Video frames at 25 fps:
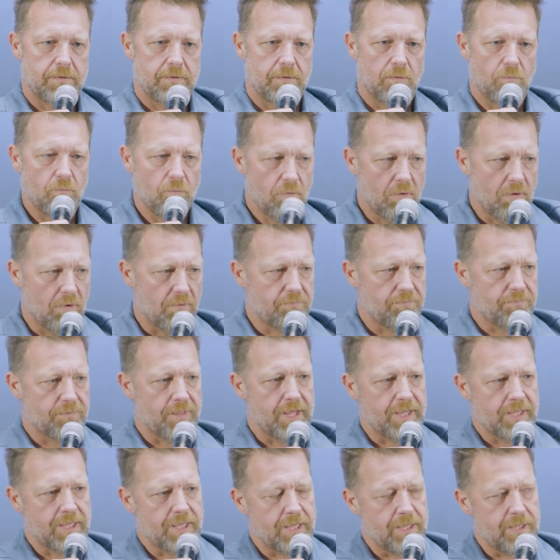the wolf,
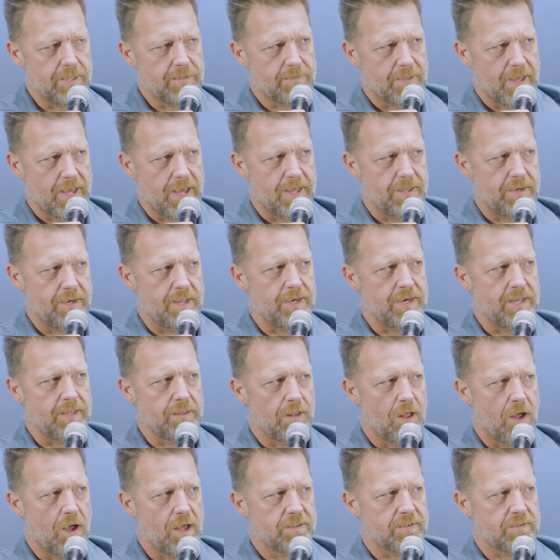like he's had, and he
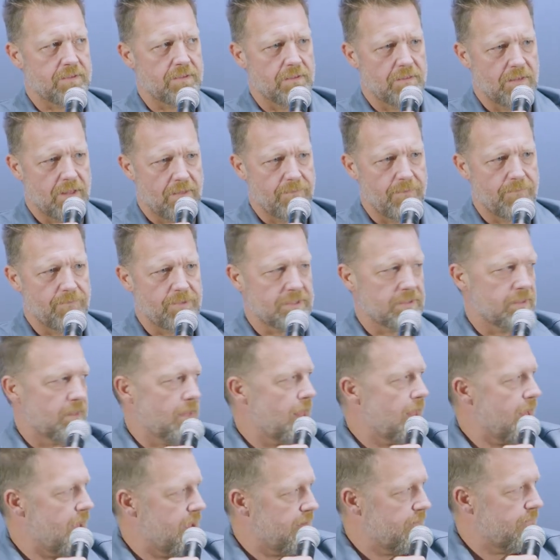lost the love of his
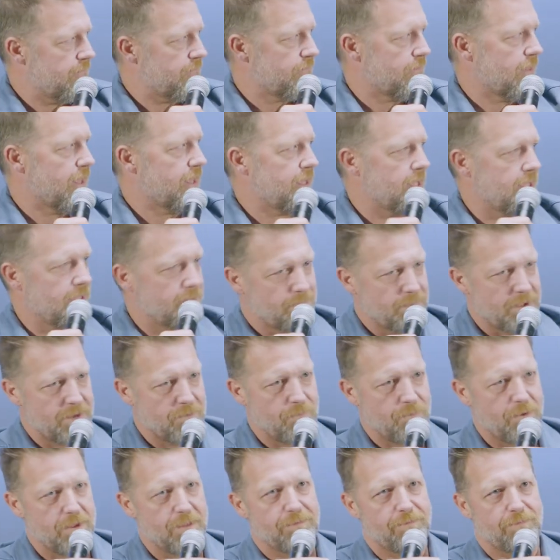life, like he'd
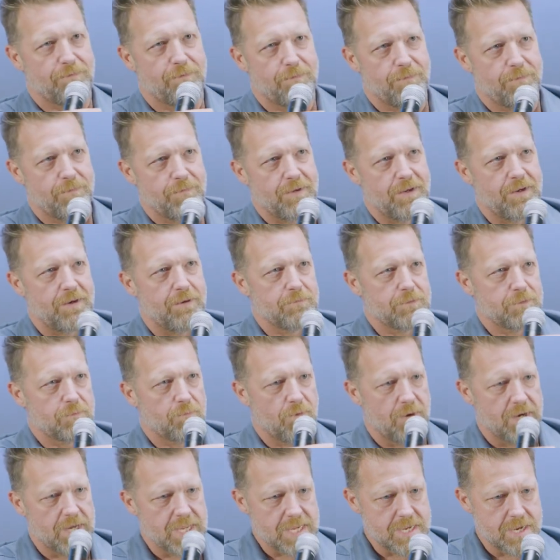been with for you know
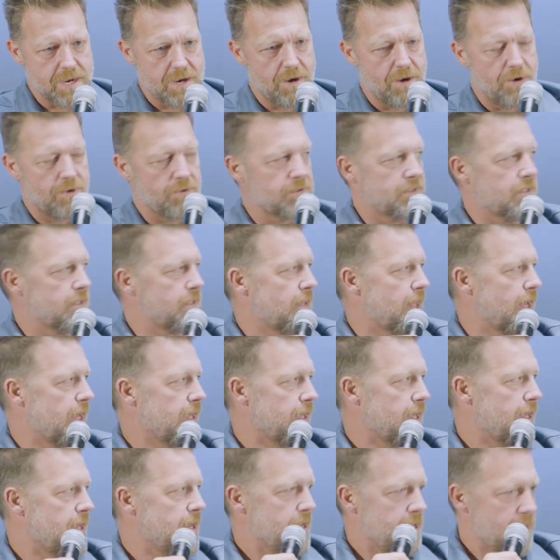twenty years, and
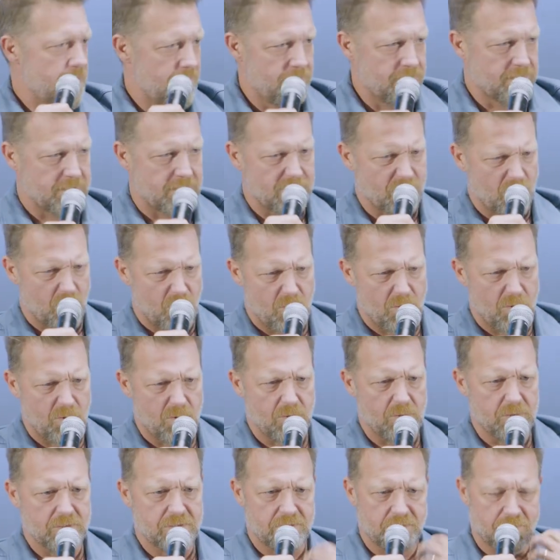like it was this
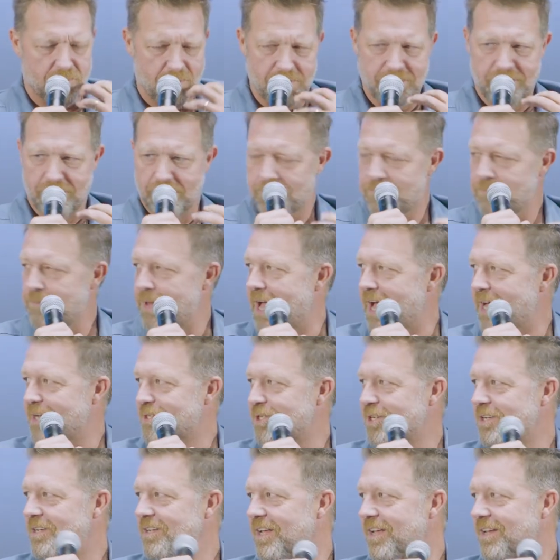old grizzled
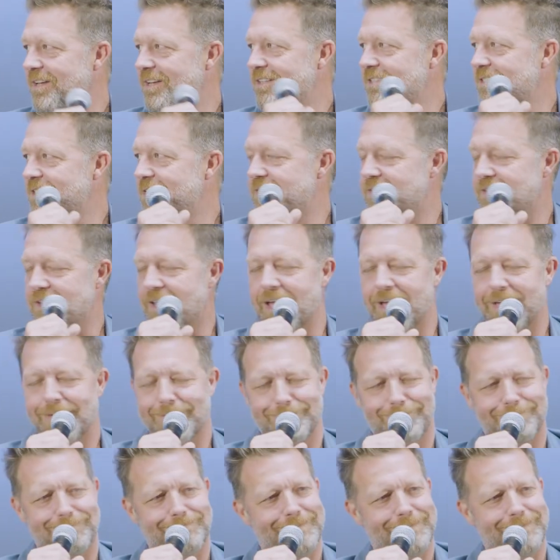passion, and she's like,